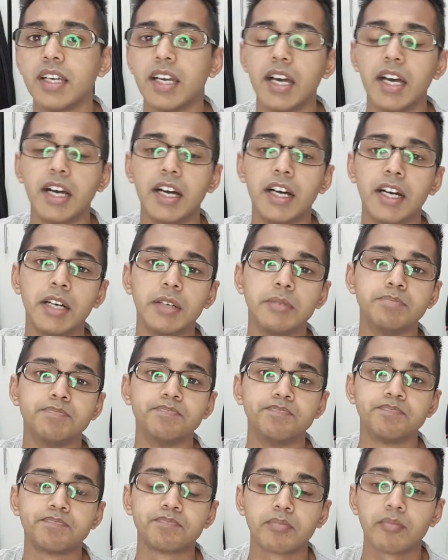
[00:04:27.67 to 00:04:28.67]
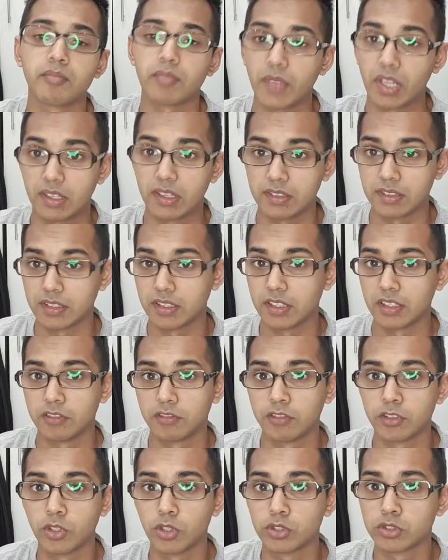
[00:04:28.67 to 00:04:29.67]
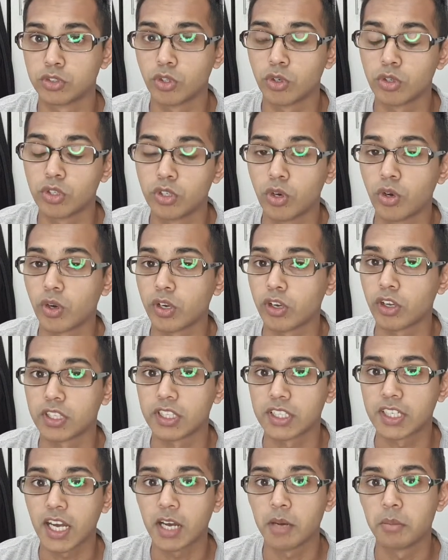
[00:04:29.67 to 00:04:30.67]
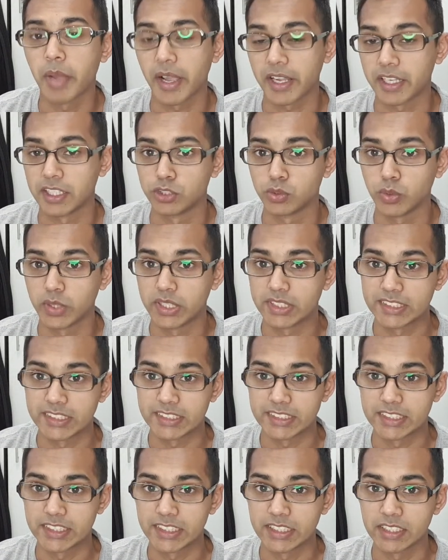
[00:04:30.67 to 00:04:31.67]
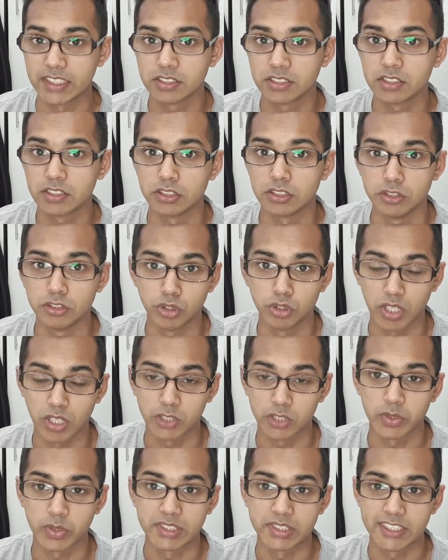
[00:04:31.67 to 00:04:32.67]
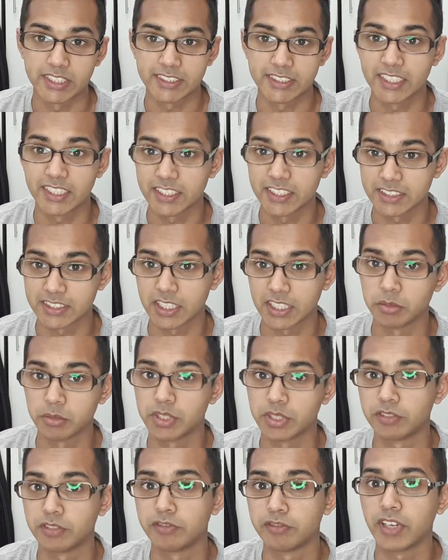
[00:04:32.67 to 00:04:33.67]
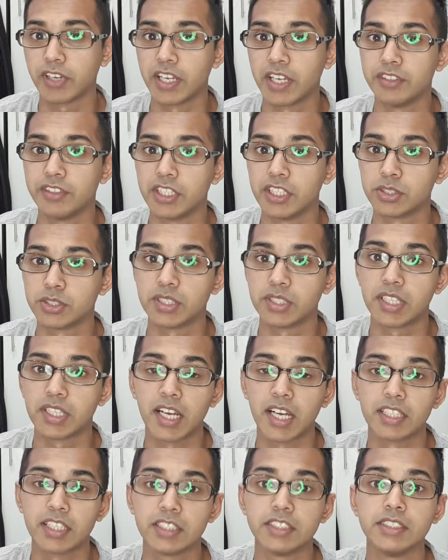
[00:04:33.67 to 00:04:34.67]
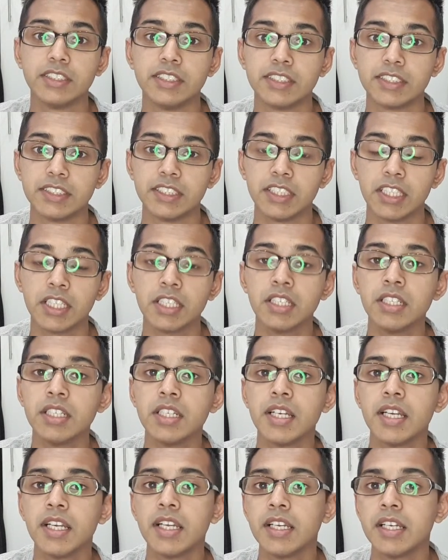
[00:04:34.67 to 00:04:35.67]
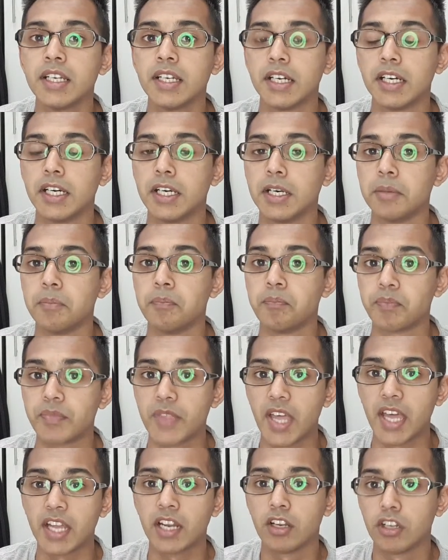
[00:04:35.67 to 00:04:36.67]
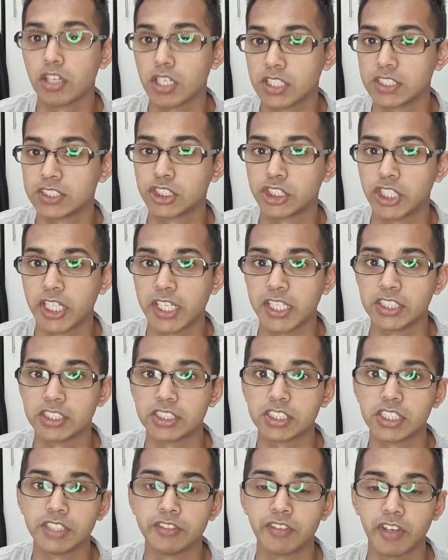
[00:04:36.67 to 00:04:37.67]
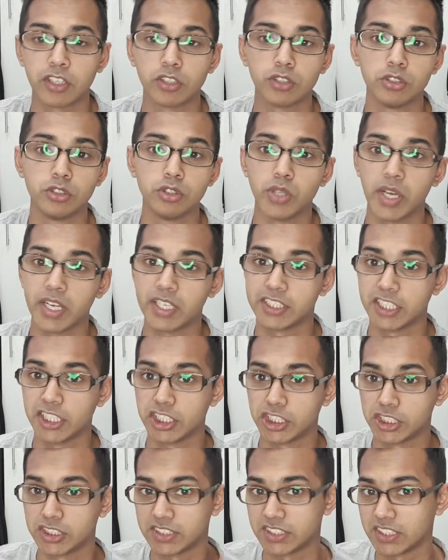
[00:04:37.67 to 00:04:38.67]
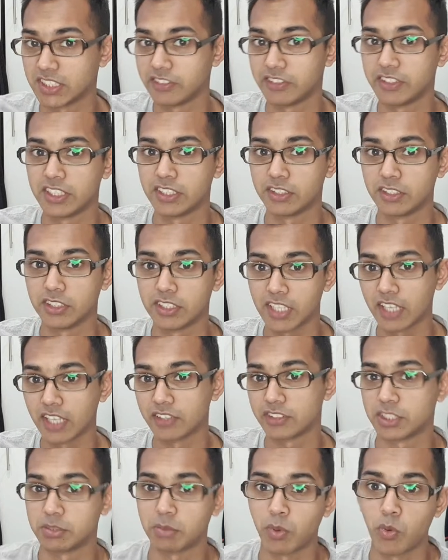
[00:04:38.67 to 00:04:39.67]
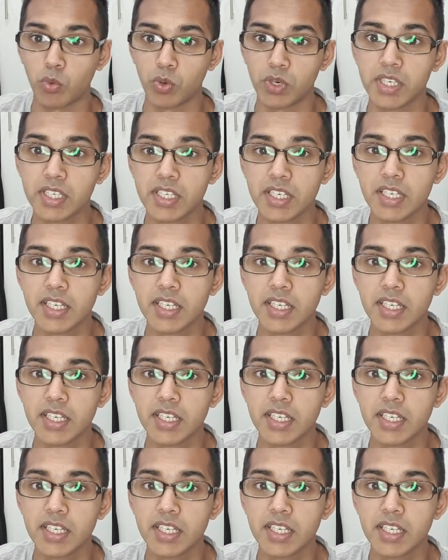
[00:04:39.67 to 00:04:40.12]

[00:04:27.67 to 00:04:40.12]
Um, for those who don't know, I got the car back in 2016, July 2016. I just celebrated 5 years of the car this year. And a lot has changed. If I could do annotations and everything in the live stream, I would.